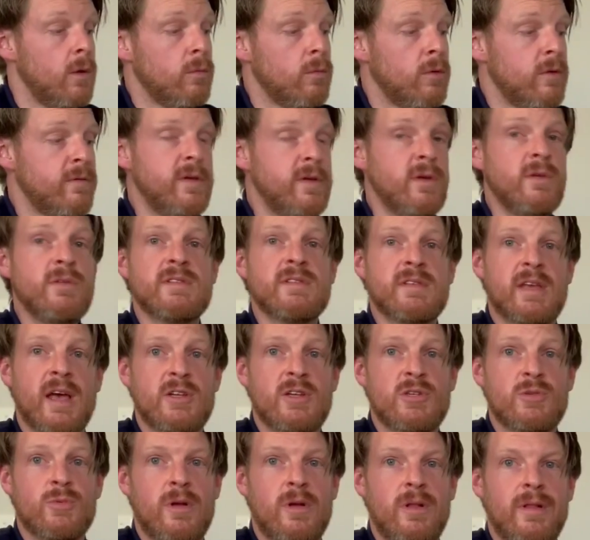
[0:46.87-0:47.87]
Review
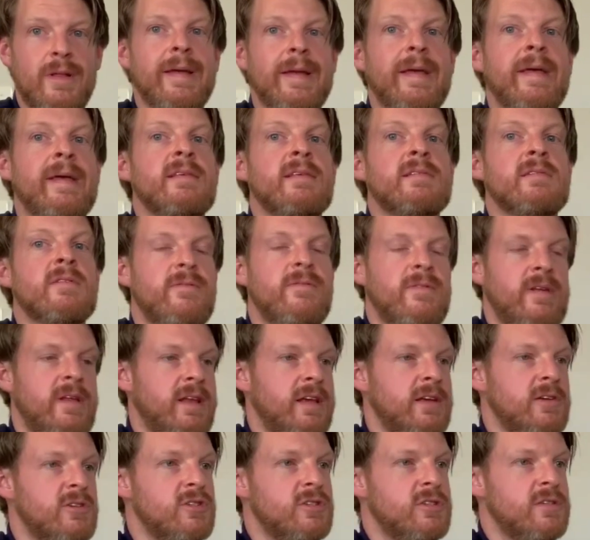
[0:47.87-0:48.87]
schedule is
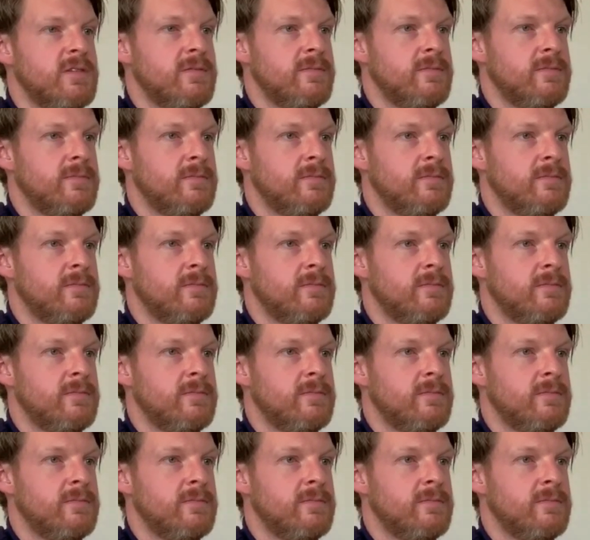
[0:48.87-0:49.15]
finished.